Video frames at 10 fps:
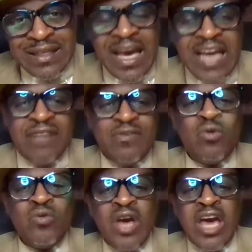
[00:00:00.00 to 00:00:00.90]
and if
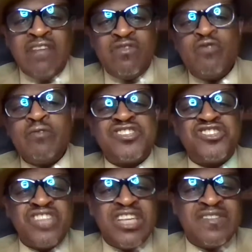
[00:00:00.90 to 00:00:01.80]
you
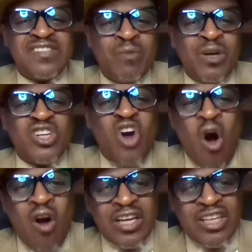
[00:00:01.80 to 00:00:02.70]
receive someone
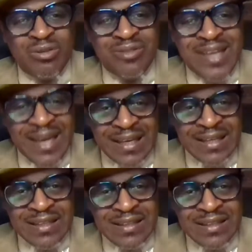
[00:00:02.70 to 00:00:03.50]
calling you king,